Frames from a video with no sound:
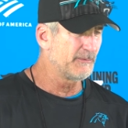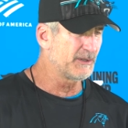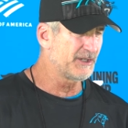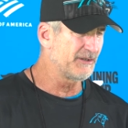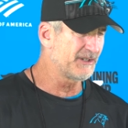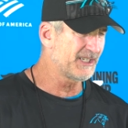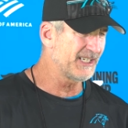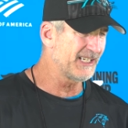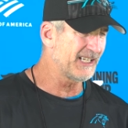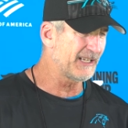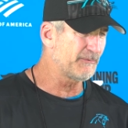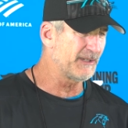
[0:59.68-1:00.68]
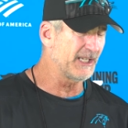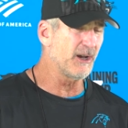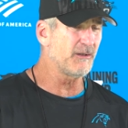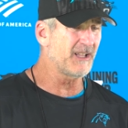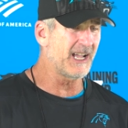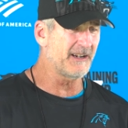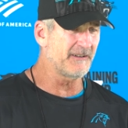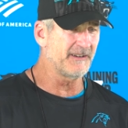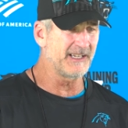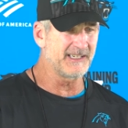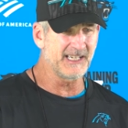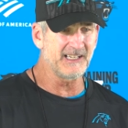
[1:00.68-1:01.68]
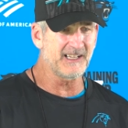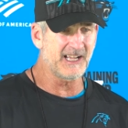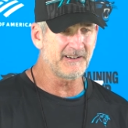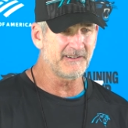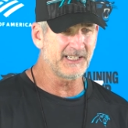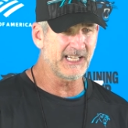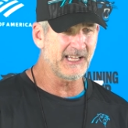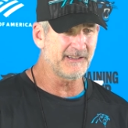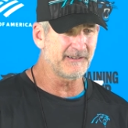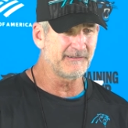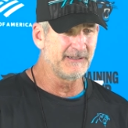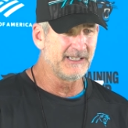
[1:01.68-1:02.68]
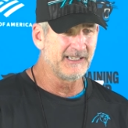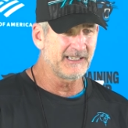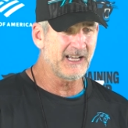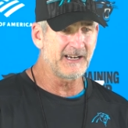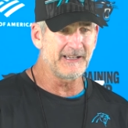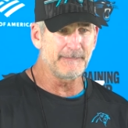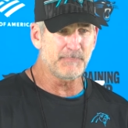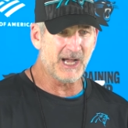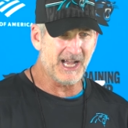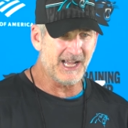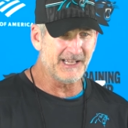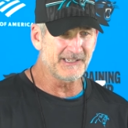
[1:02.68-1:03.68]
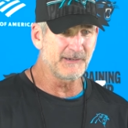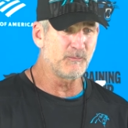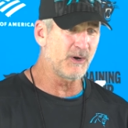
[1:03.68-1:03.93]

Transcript: which you see like when the O-liner and D-liner are together, kind of in pods and